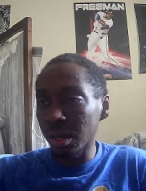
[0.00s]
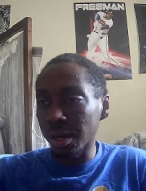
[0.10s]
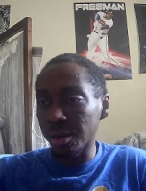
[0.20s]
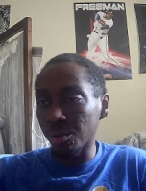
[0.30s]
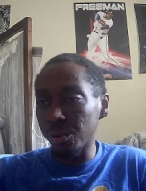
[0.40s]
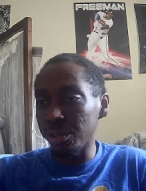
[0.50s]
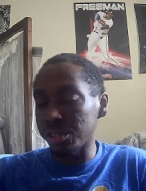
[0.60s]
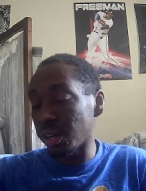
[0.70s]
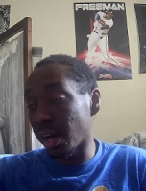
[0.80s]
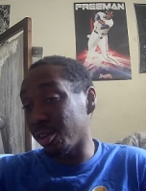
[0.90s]
And
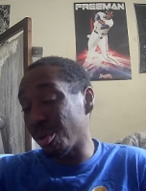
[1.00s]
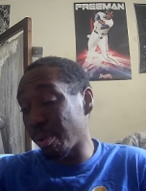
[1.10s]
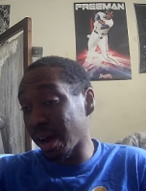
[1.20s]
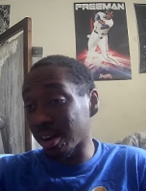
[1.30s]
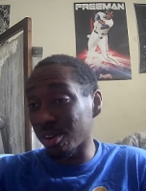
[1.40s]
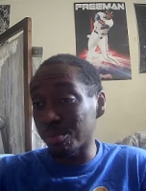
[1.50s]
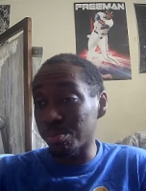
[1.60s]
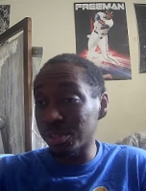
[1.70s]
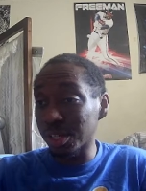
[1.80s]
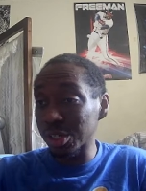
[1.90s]
Grealish, now they're back on
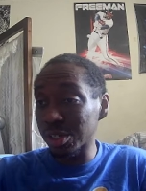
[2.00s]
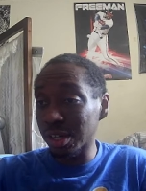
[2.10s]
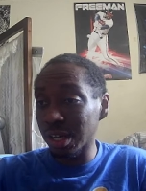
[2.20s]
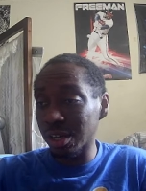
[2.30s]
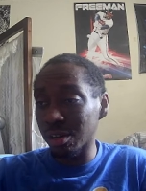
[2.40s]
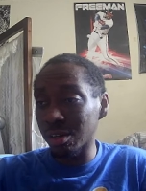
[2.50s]
possession again.